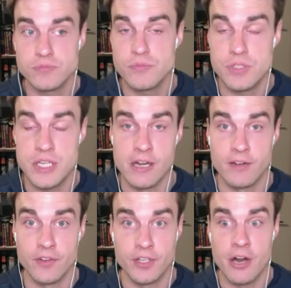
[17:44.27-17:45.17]
year
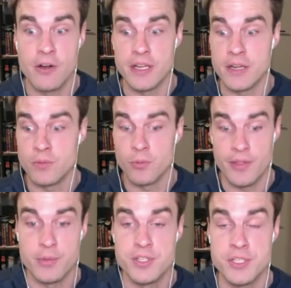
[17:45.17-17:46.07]
for Cody where
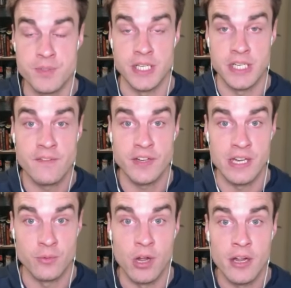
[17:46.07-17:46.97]
there was some
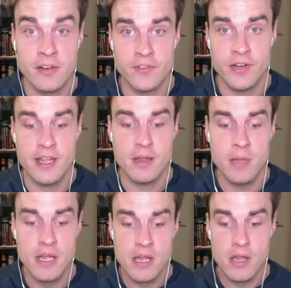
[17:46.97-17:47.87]
significant run for him
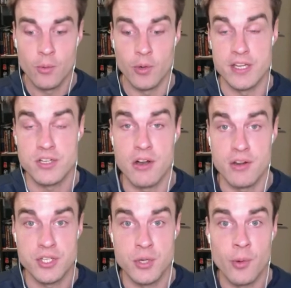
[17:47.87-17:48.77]
where he started to
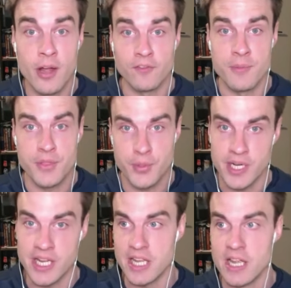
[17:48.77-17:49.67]
shoot well from
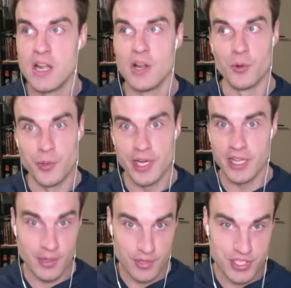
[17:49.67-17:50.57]
3.
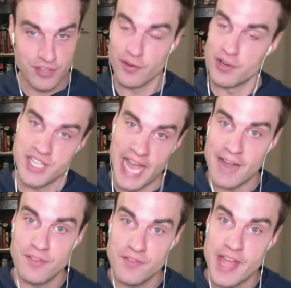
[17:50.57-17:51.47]
Really it was the first
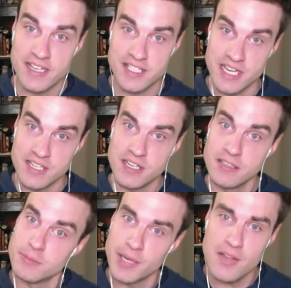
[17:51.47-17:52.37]
half of that
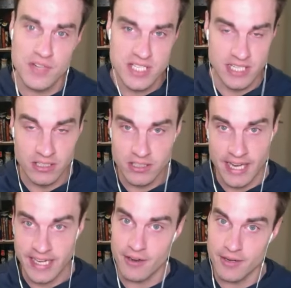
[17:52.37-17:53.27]
season, but even still
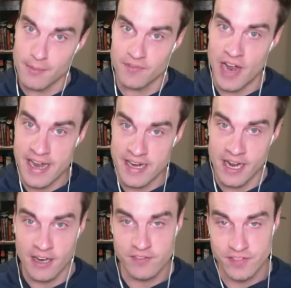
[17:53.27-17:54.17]
like held up fine
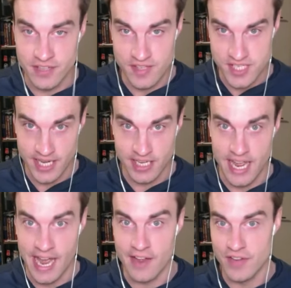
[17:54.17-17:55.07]
enough in the second
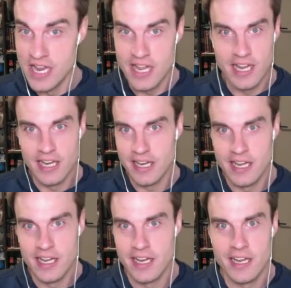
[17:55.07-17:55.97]
half
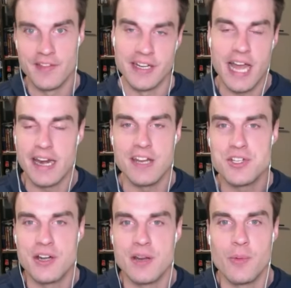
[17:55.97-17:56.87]
and then got
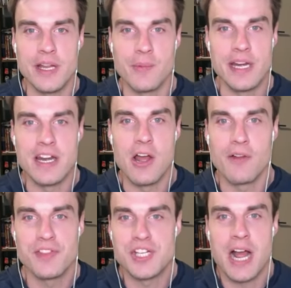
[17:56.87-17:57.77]
injured and we we didn't know
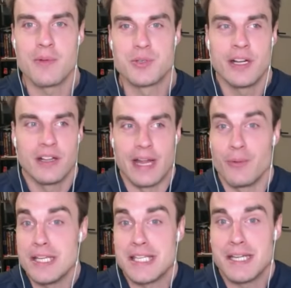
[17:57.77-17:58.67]
if the shot was real. Like
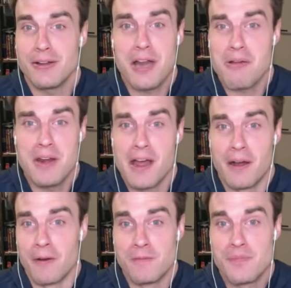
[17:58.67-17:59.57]
we still don't
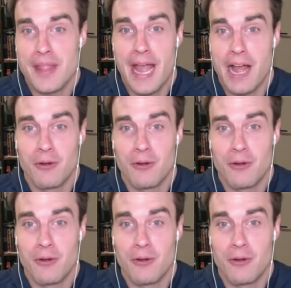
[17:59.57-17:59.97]
know how